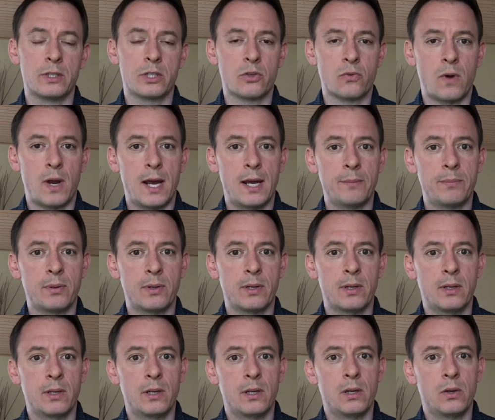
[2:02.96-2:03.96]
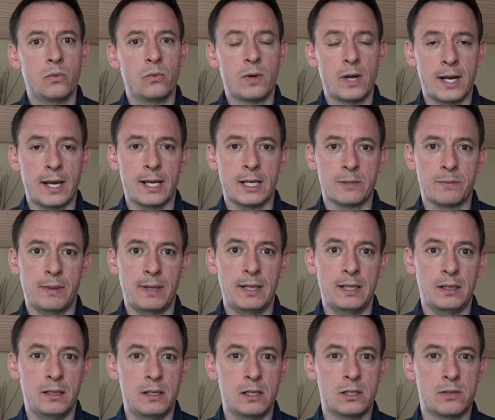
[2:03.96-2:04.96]
describe what I
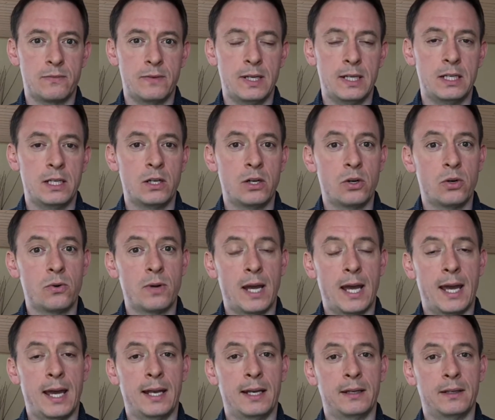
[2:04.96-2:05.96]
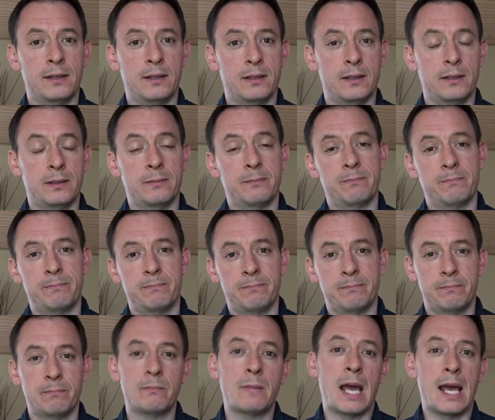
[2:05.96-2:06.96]
explained in this video and
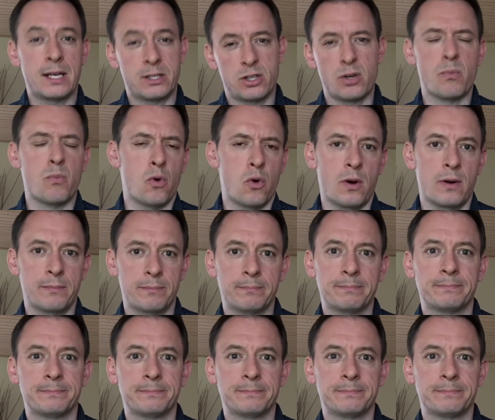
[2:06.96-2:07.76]
some more.